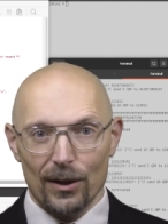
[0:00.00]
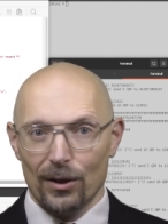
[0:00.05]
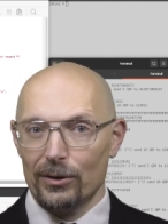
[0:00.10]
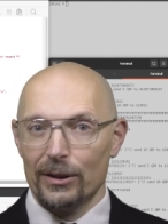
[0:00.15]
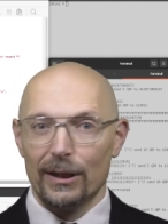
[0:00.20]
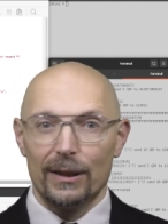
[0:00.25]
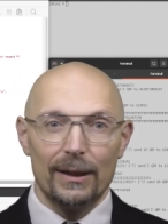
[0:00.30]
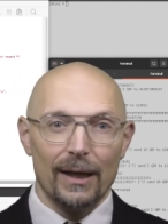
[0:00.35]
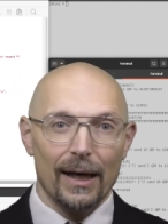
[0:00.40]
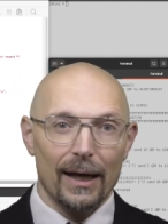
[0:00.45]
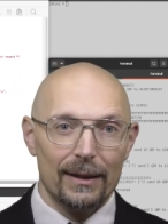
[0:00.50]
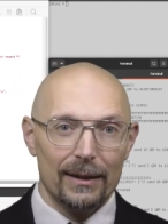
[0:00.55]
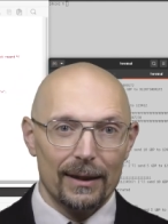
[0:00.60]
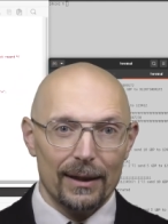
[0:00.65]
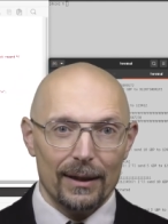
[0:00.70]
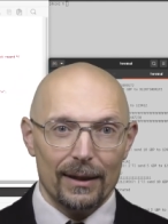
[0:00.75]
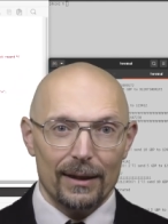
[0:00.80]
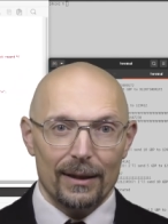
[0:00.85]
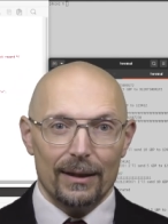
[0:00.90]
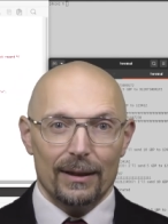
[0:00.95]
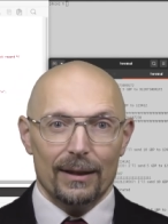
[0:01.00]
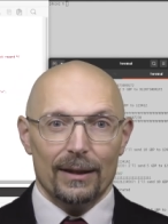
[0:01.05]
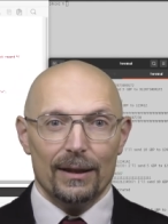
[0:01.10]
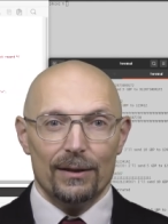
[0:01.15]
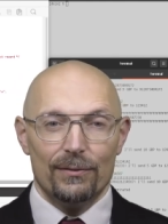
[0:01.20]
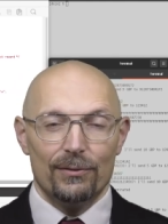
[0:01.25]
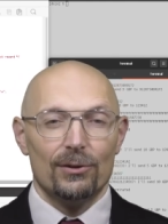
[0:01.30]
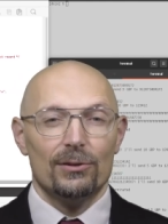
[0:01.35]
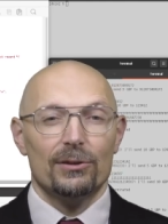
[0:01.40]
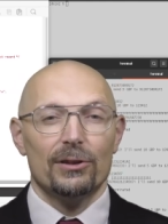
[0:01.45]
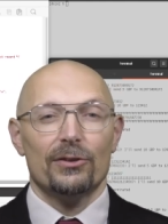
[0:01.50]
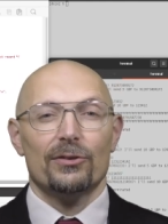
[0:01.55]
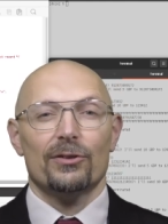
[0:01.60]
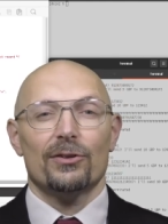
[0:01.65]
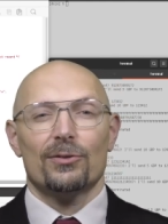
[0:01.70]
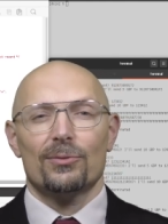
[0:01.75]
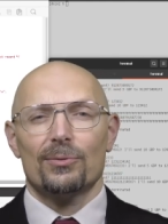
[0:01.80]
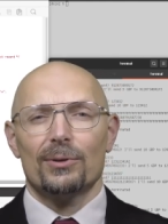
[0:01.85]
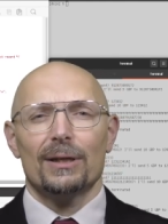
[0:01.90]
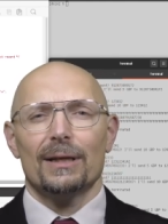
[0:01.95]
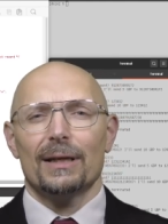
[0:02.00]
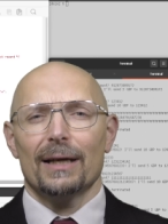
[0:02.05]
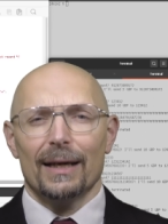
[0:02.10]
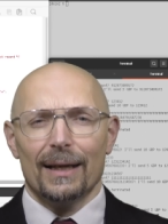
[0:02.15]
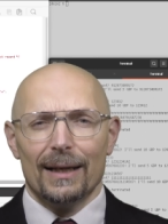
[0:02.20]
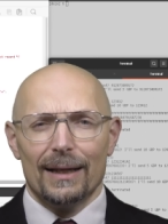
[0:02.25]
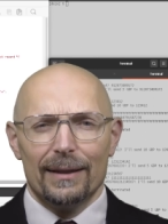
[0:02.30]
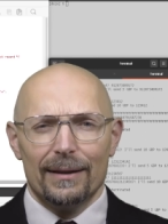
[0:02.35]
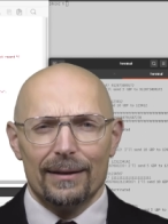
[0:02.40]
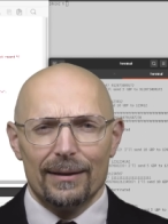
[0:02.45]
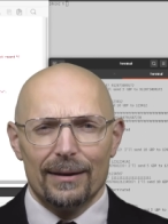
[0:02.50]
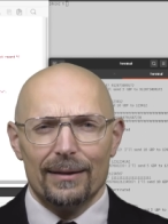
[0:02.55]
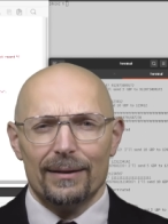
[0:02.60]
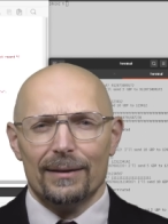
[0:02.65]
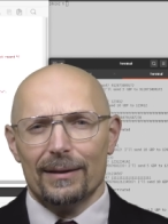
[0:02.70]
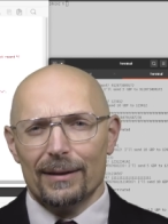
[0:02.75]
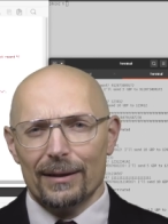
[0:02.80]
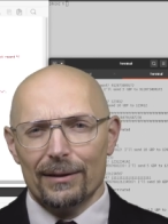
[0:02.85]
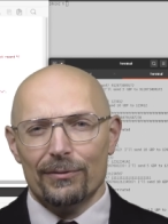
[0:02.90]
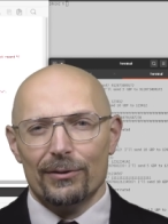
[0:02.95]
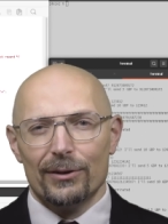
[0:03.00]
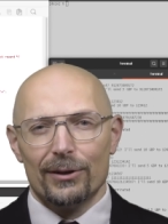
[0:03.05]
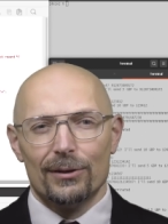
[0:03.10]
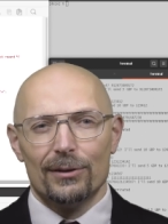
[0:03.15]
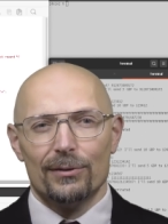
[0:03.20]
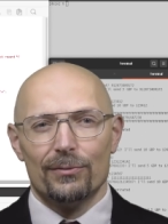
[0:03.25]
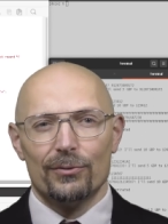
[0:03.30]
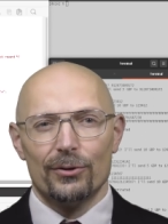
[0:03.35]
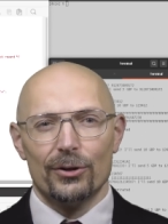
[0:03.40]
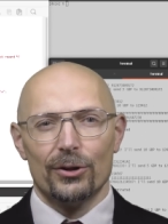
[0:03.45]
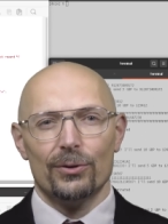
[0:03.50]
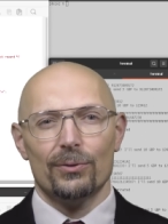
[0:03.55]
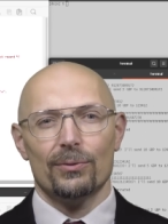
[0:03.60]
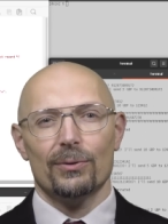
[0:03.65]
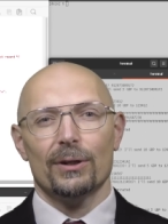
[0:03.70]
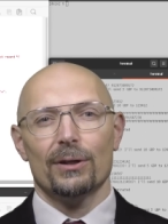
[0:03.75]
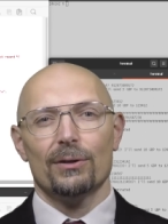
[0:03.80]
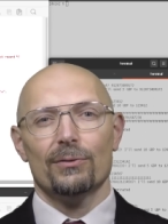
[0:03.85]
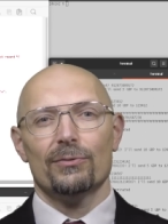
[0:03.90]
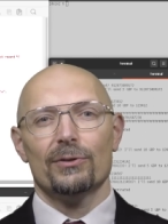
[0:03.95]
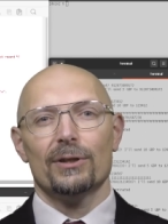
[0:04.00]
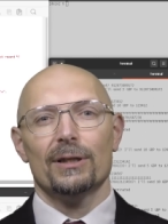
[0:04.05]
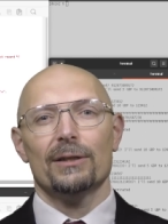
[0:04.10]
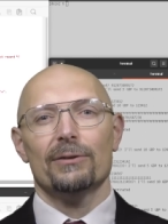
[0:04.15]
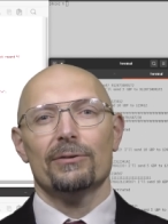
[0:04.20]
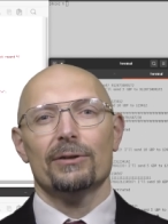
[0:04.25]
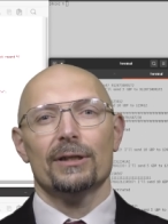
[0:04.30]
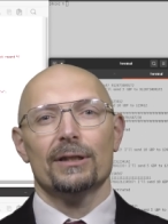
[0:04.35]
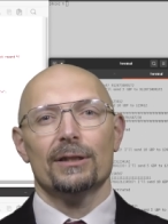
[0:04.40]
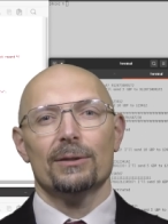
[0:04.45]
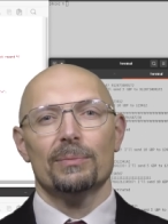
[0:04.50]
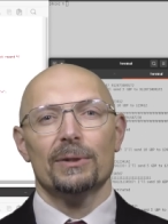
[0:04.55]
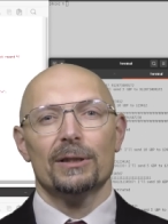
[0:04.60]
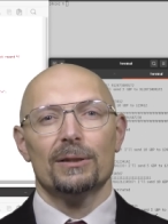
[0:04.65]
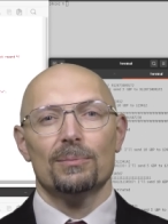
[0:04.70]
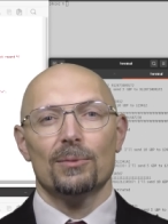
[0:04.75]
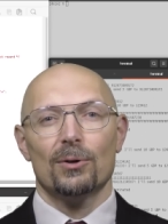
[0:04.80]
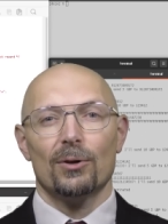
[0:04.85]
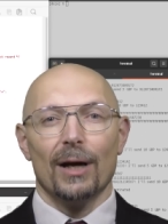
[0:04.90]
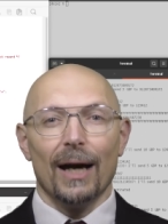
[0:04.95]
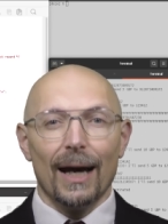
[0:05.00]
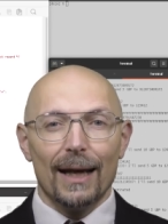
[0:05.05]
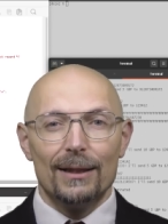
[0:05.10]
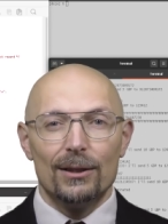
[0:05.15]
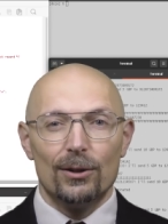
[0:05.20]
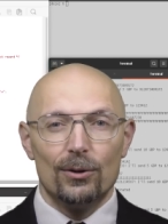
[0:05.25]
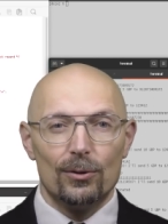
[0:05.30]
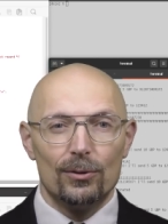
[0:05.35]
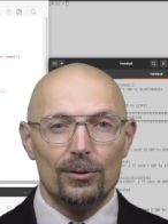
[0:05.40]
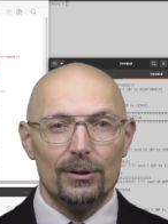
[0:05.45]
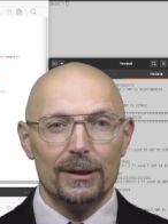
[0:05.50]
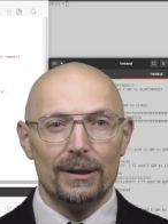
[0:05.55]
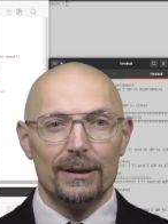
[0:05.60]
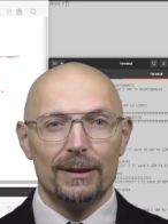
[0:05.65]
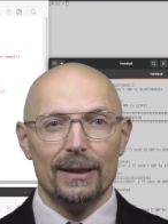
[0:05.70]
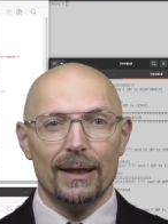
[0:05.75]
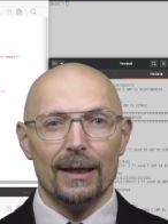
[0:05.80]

On the other hand, if all this is really alien and difficult for you and you feel you need a bit more hand-holding,